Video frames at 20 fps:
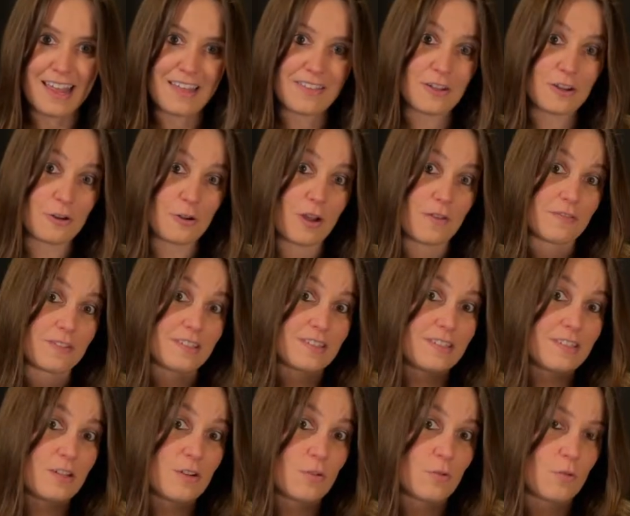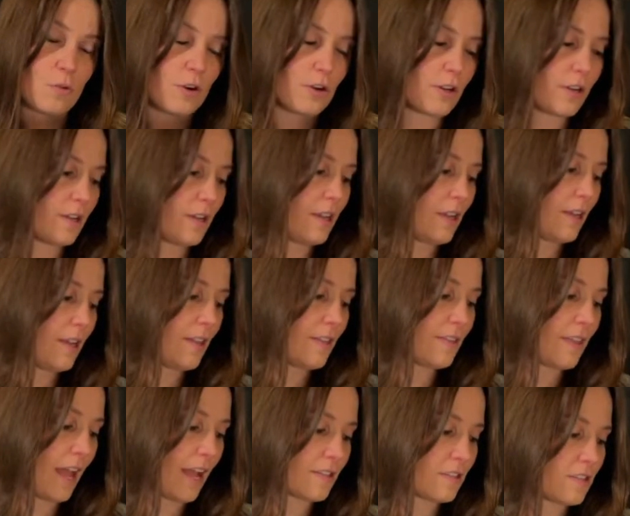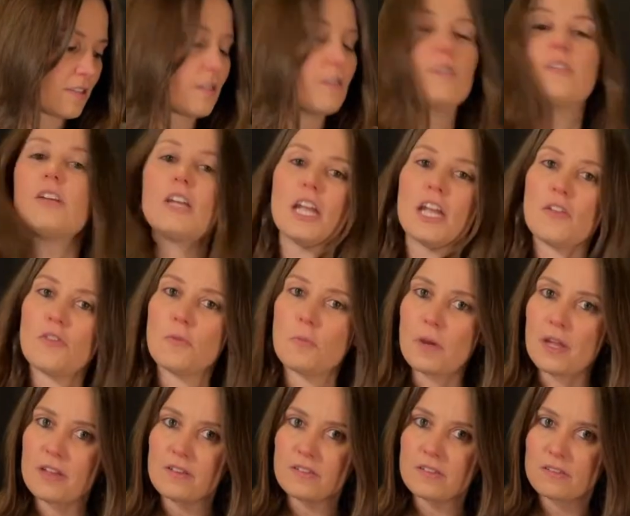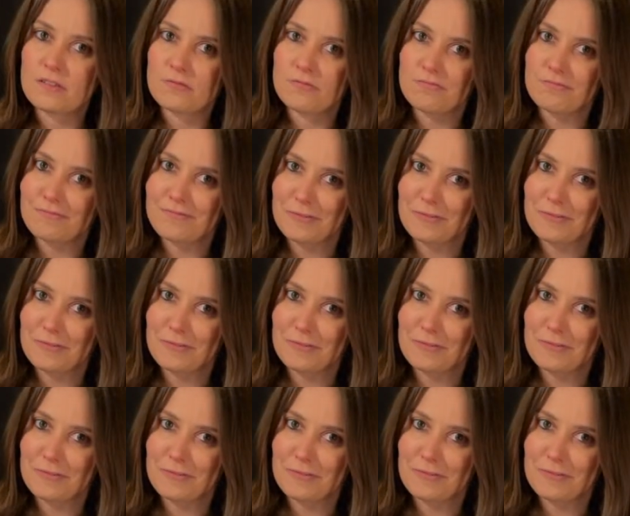and then you have a C chord that's in the bass.